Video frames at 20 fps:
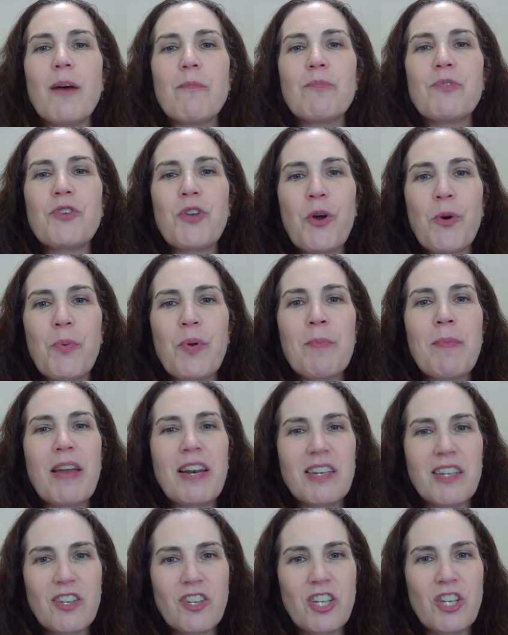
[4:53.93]
So we made
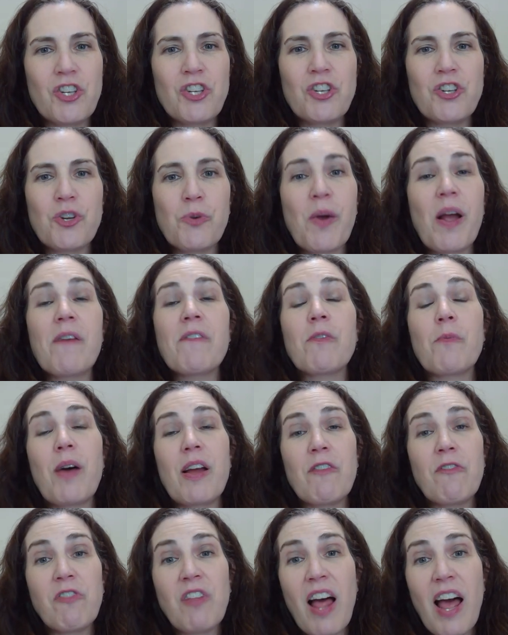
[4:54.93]
a decision to wave the
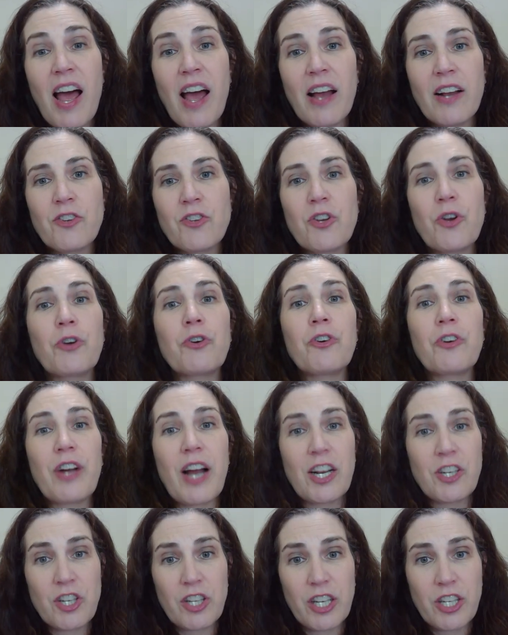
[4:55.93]
white flag, so
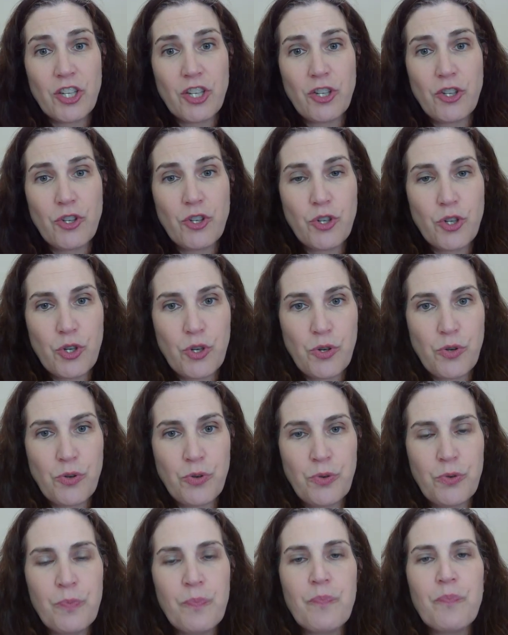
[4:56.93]
congratulations
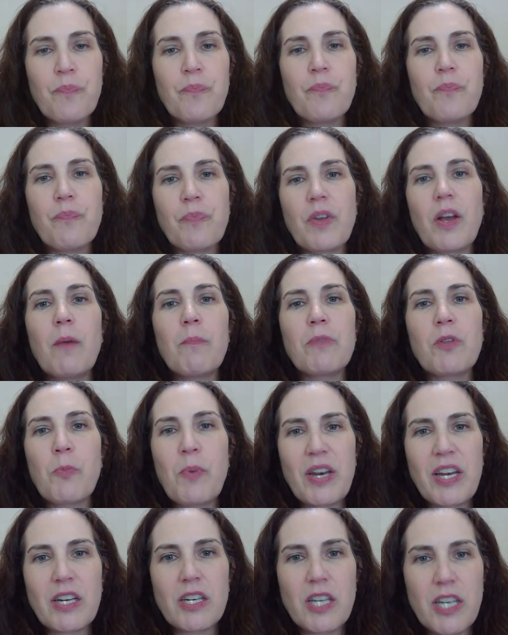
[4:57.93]
to the
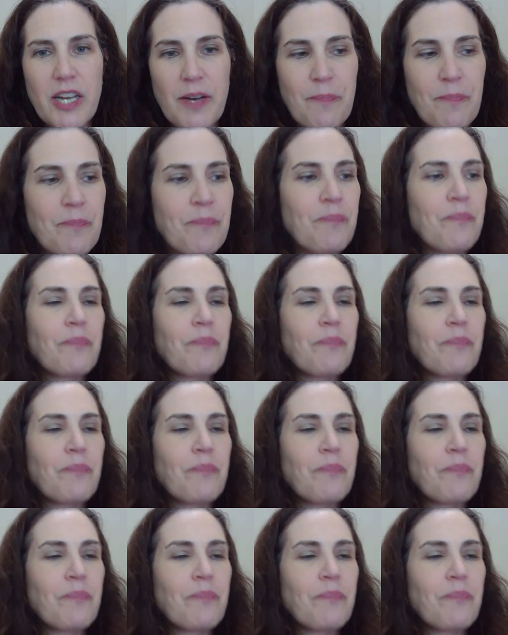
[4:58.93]
winning team.